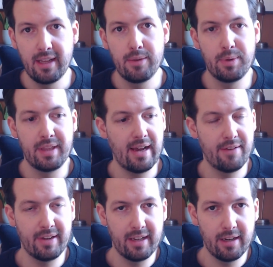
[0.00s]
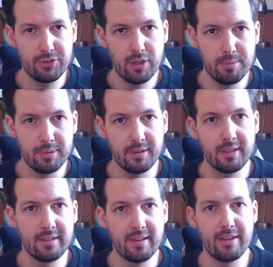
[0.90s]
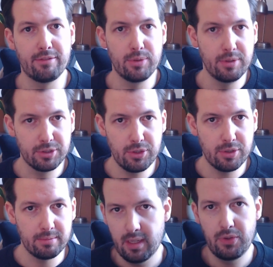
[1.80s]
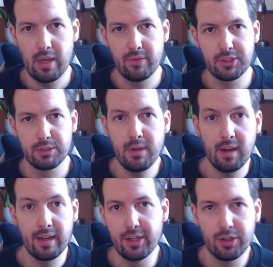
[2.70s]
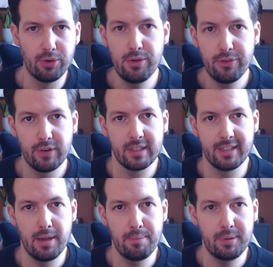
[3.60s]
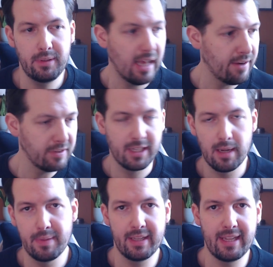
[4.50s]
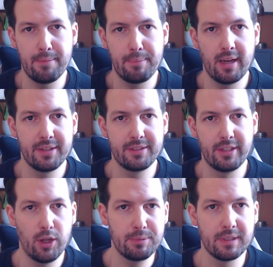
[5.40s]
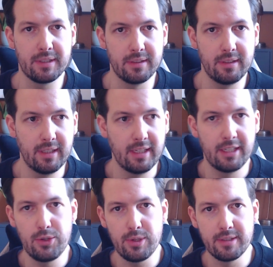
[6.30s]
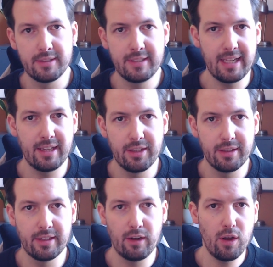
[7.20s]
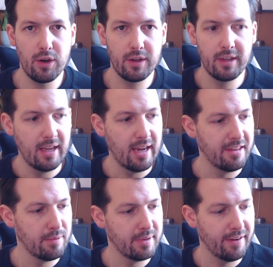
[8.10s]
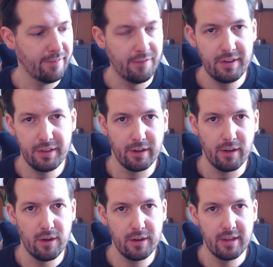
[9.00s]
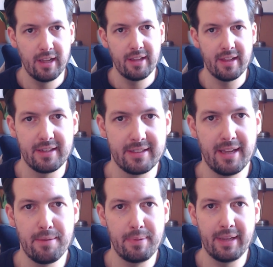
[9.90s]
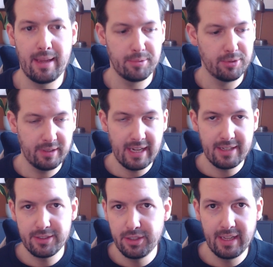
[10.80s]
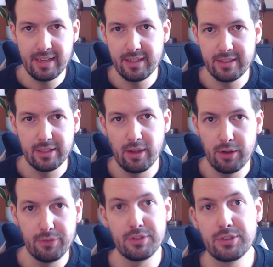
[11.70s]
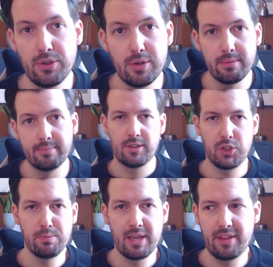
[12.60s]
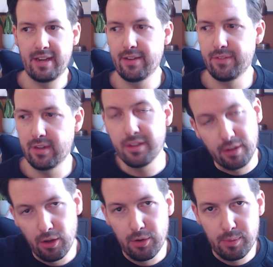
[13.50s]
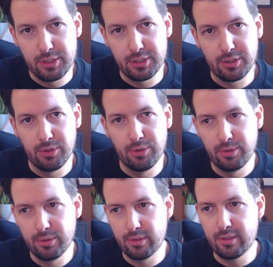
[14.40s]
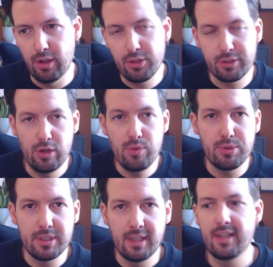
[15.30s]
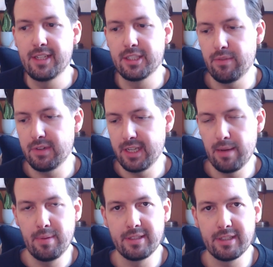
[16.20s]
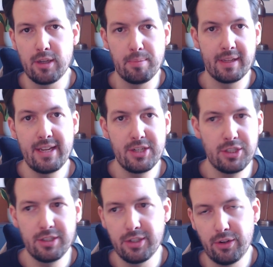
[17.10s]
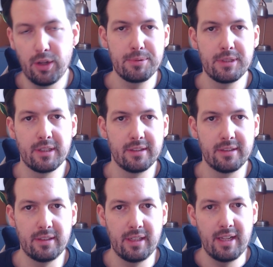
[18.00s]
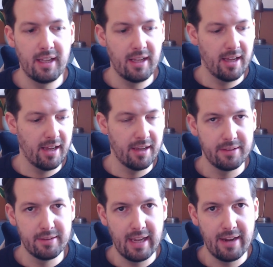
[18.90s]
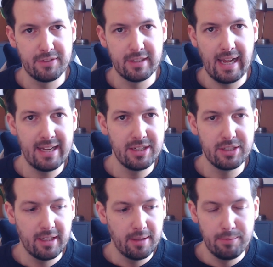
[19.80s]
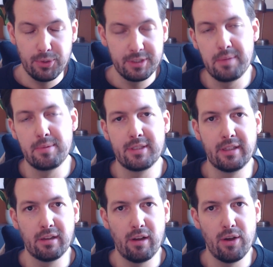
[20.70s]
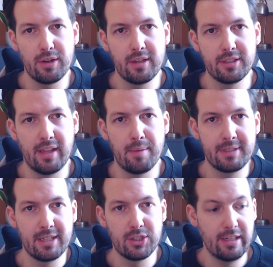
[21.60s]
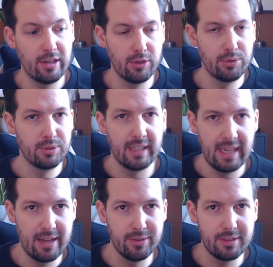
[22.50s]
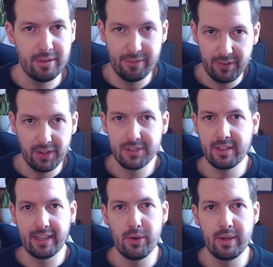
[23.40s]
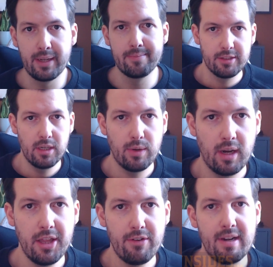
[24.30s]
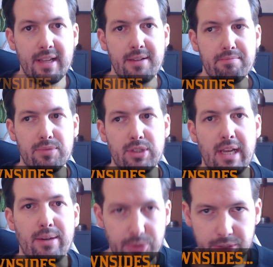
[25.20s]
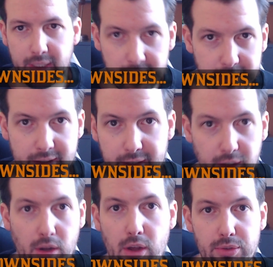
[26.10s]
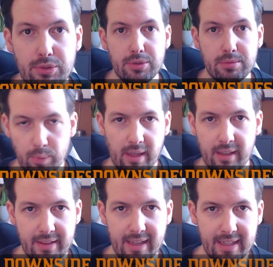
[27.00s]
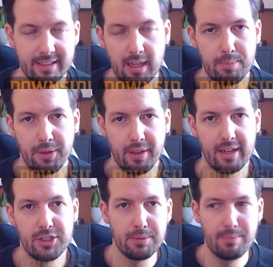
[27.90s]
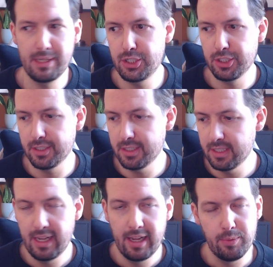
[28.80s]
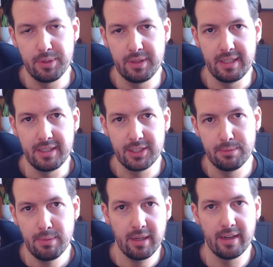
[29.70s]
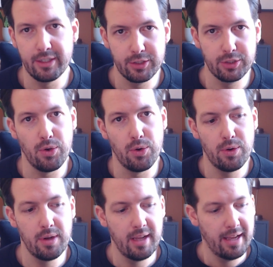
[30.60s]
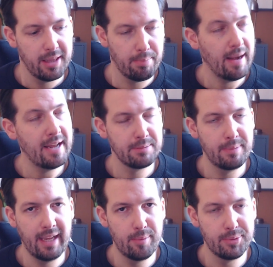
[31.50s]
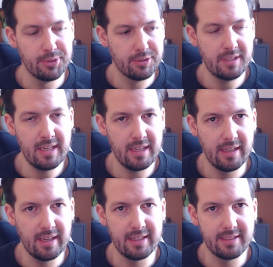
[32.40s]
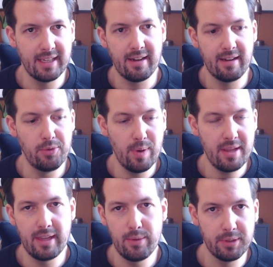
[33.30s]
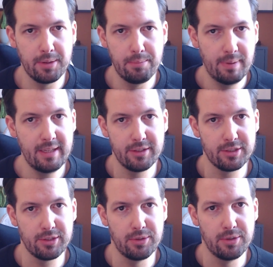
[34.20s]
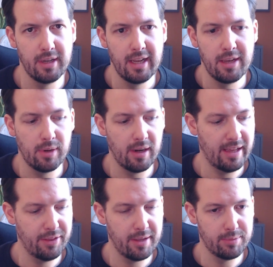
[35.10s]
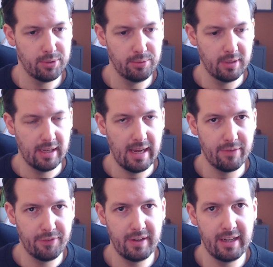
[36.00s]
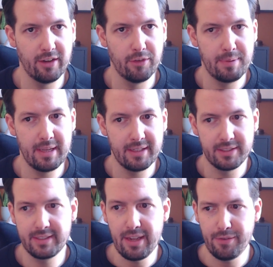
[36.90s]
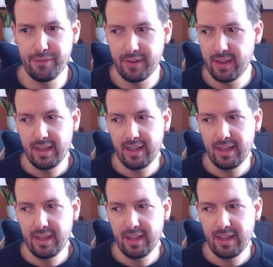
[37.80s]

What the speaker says: without having enough trouble that they ruin the score. If you have a smuggling crew, for example, every time they get past an obstacle, you can tick the clock, and then when they fulfill the clock, that is them being able to get to the end of the score. You may then have another clock, which is called lost loot. So every time there's a complication or an obstacle, they have to add more segments to the clock, so they are potentially losing out the faster they're going. So are there any downsides to the clocks? Well, in that example that I just mentioned with the smuggling score, the players being able to see exactly when they will complete the score will allow them to have a feeling of being safe.